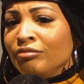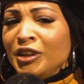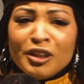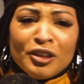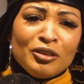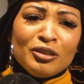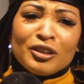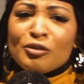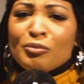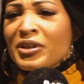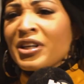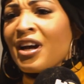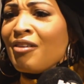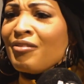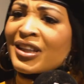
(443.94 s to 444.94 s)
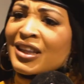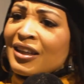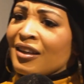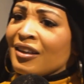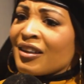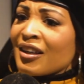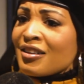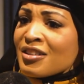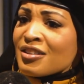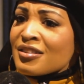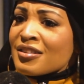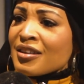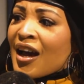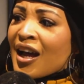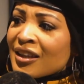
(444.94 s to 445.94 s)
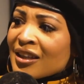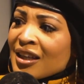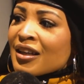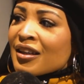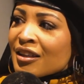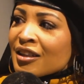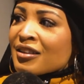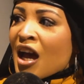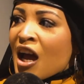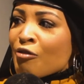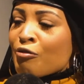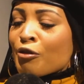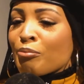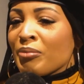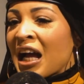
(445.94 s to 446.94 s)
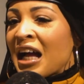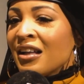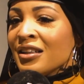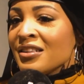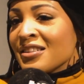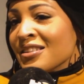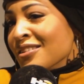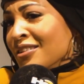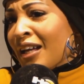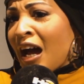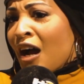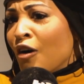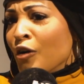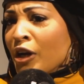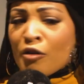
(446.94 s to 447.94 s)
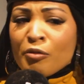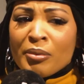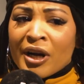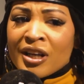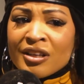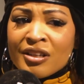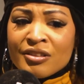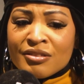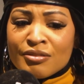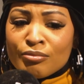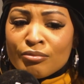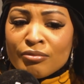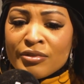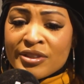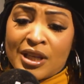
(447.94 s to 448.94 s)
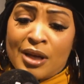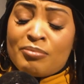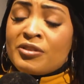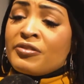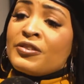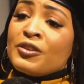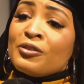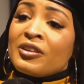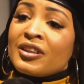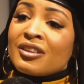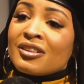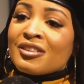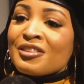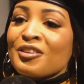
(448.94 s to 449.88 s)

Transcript: know, a little bit of everything. They're just, I think the time for balance is now, and everybody is receptive to it. So,